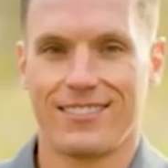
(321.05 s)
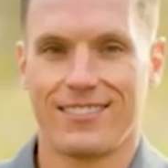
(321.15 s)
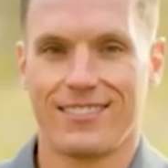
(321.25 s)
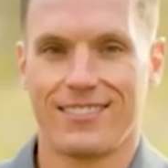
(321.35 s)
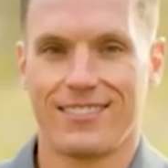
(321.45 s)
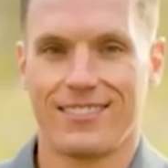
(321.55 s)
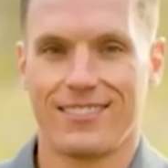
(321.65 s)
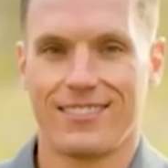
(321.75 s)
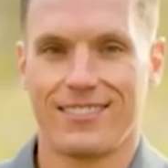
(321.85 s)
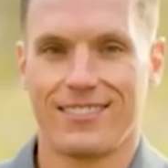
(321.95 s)

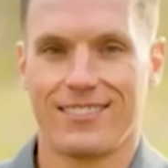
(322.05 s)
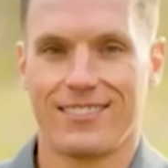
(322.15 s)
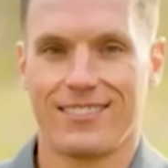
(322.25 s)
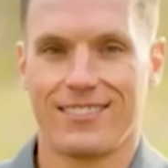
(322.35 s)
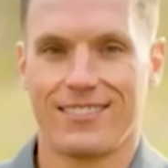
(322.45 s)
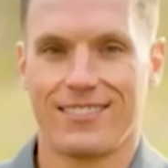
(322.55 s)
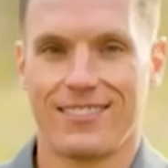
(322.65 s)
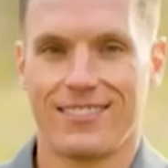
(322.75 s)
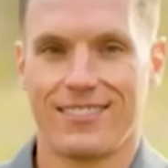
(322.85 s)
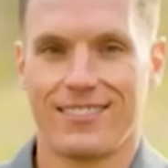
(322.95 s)

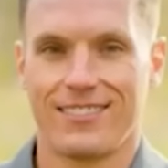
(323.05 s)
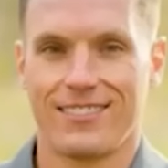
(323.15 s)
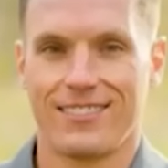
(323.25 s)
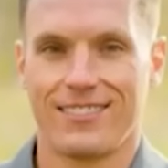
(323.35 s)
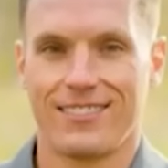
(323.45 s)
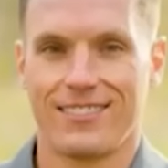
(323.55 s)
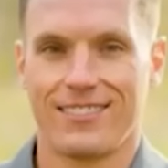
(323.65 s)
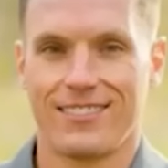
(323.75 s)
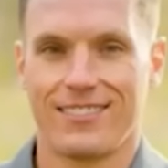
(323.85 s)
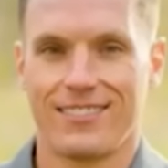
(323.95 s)

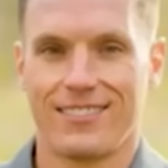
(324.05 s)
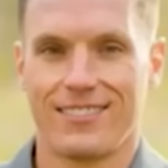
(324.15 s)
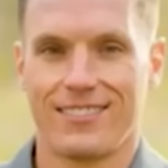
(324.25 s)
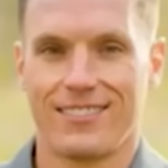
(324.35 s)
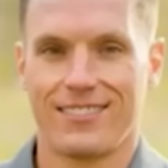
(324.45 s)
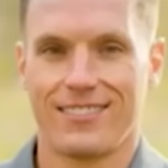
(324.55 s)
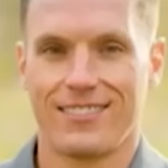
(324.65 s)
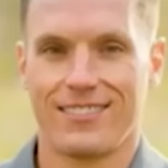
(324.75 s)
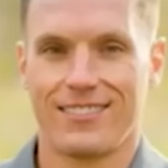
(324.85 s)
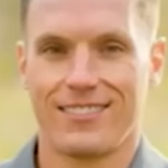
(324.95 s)

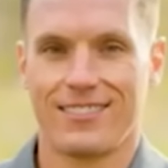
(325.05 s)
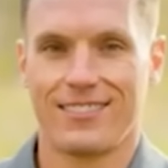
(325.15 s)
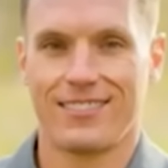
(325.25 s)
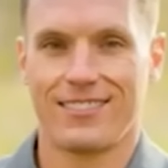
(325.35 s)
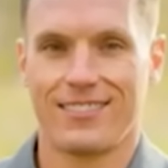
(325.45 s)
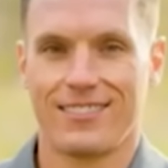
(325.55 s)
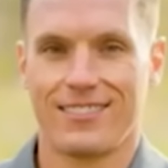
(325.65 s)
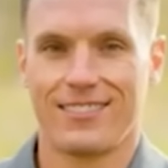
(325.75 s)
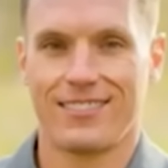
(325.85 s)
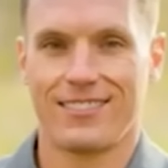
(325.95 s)

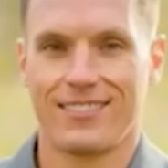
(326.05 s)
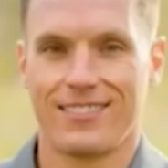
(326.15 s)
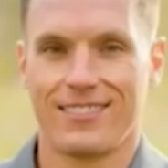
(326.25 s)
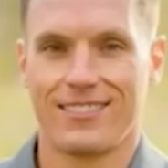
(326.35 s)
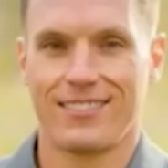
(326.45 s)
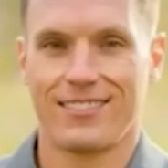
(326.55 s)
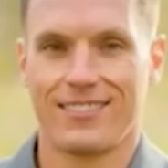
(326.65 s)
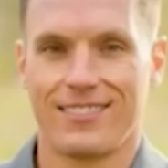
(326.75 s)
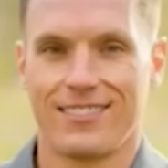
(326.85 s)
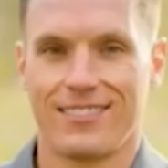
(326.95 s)

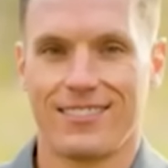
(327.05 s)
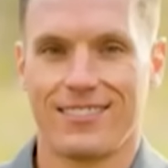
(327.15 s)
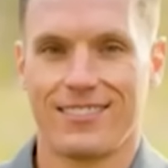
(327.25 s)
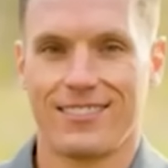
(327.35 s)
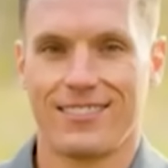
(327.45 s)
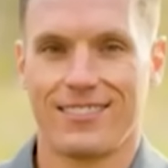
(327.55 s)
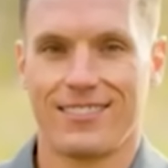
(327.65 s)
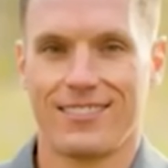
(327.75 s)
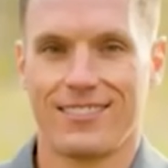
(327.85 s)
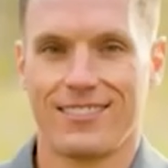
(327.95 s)

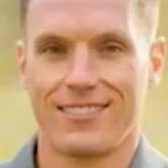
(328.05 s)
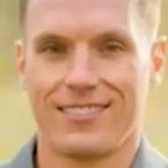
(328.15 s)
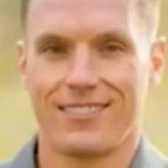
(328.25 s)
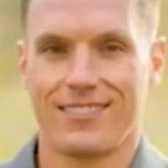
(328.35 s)
This person isn't speaking.